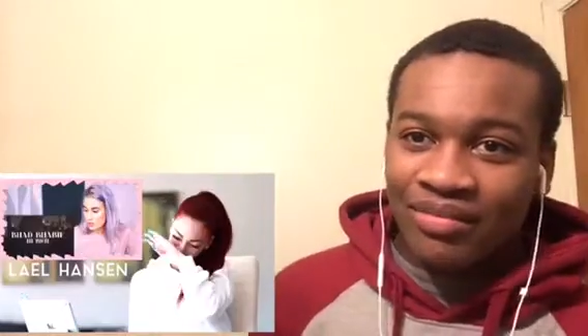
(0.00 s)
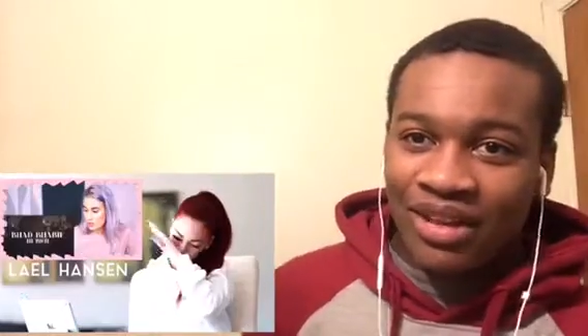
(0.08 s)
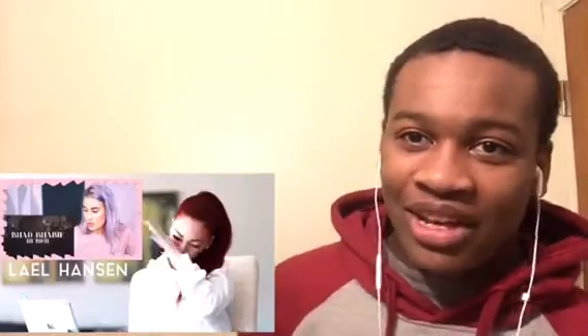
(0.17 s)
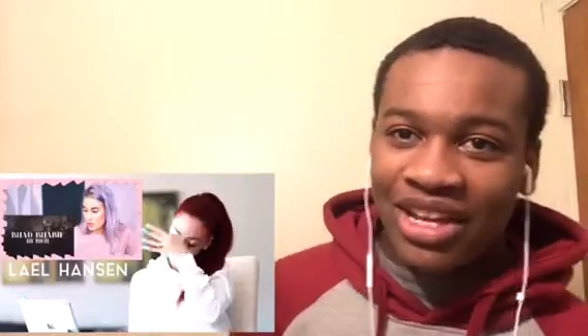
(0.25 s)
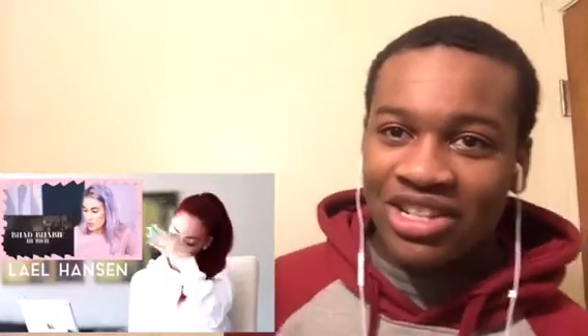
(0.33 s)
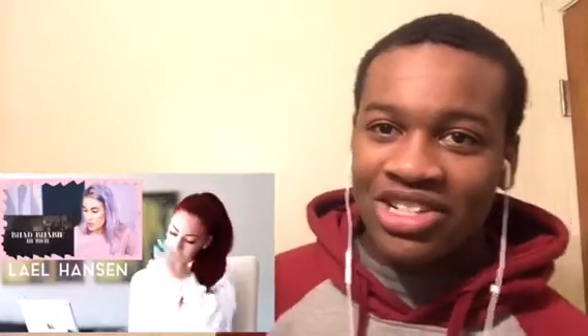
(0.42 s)
I
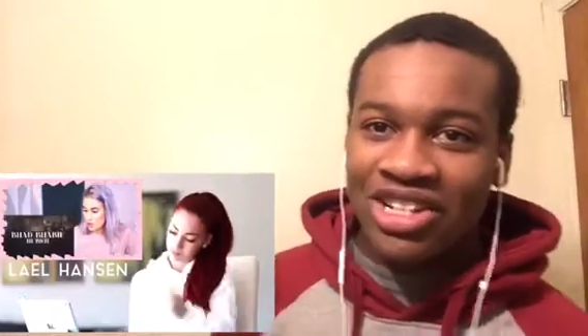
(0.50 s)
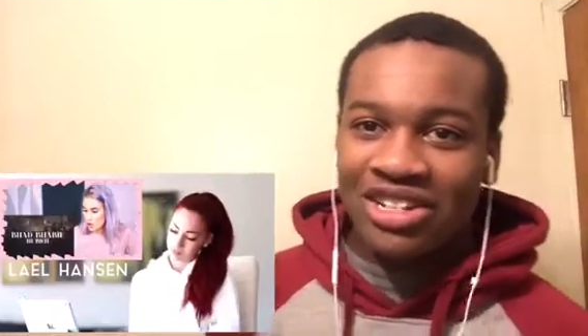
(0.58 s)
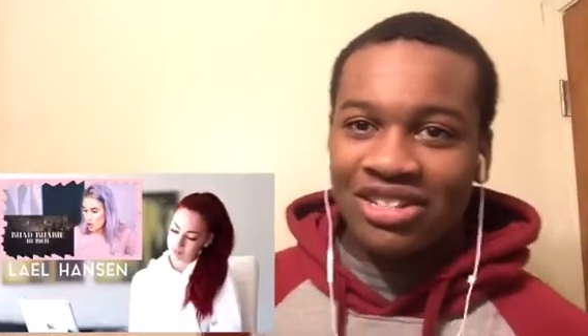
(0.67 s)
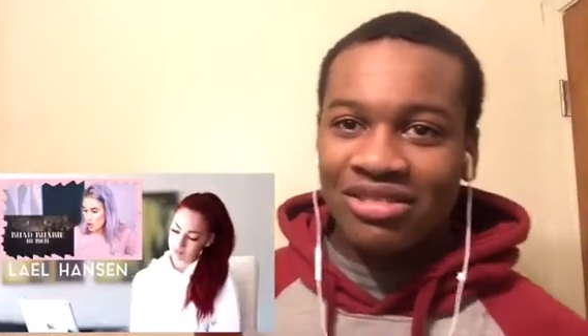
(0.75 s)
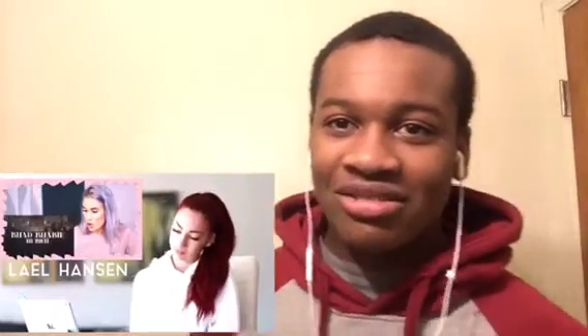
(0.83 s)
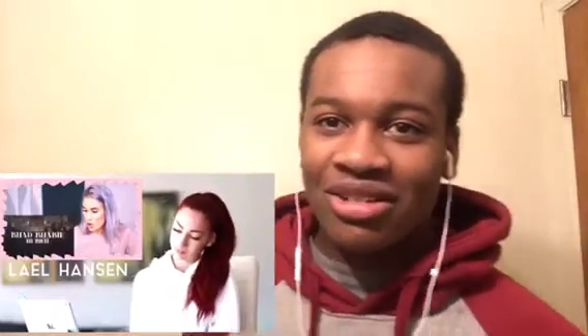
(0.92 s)
guess she
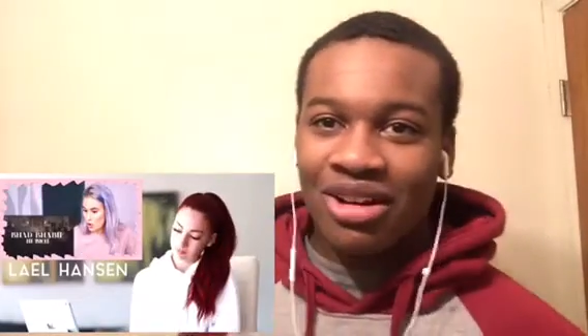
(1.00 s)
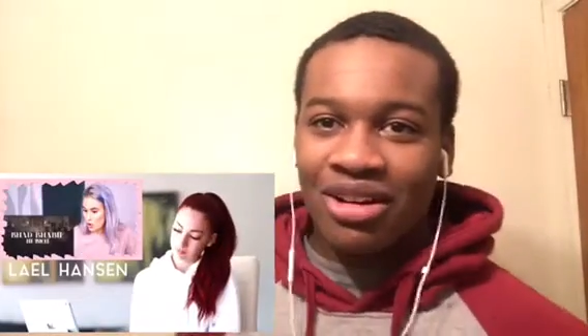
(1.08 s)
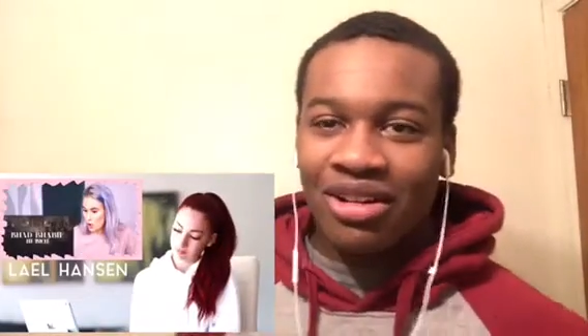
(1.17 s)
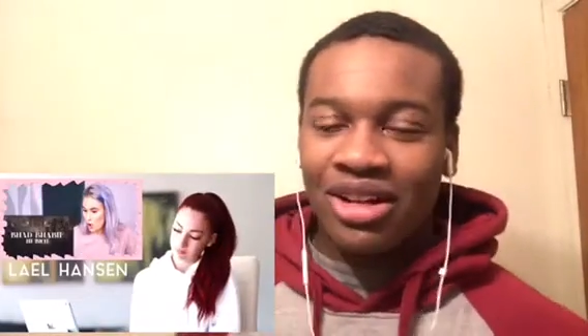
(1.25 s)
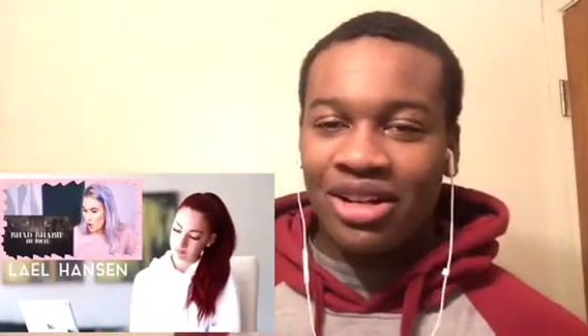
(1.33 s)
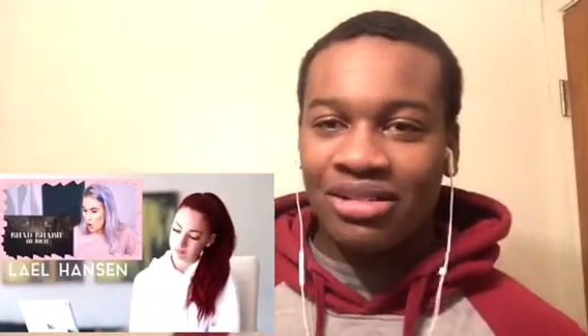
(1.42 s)

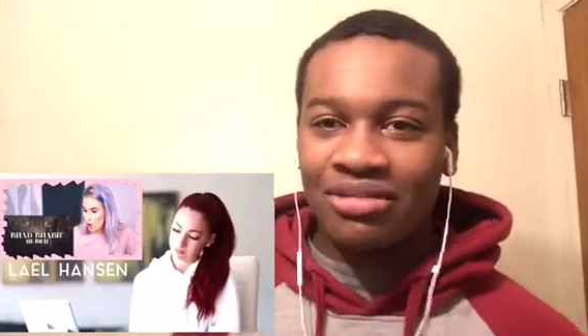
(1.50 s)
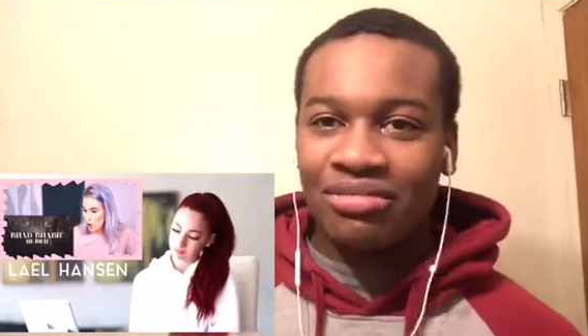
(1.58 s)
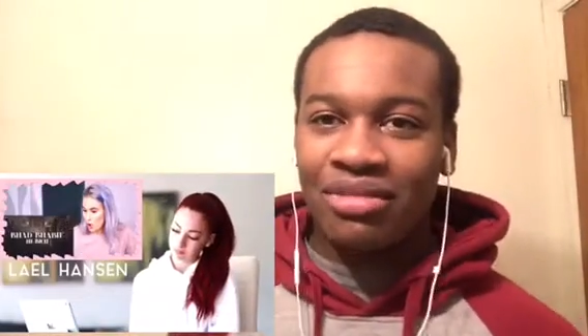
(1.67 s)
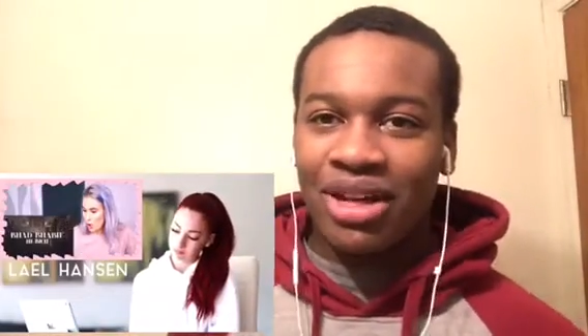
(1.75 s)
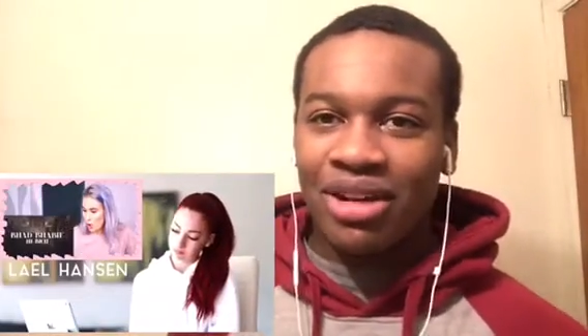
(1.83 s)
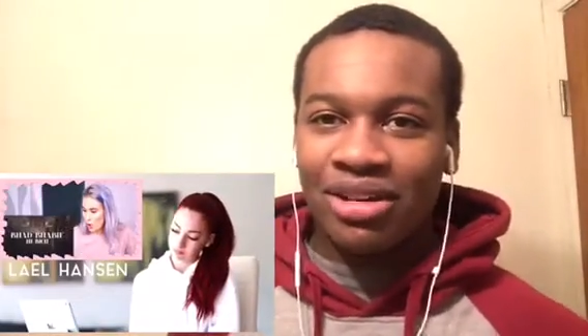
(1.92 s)
already made her reaction.